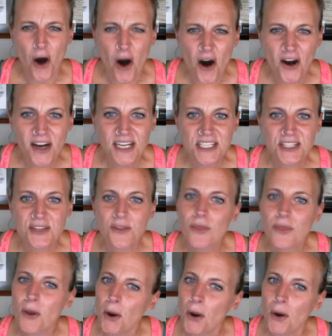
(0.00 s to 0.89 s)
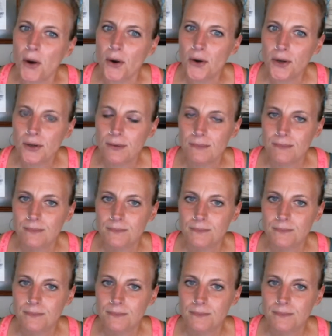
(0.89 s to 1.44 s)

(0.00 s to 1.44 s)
August 3rd,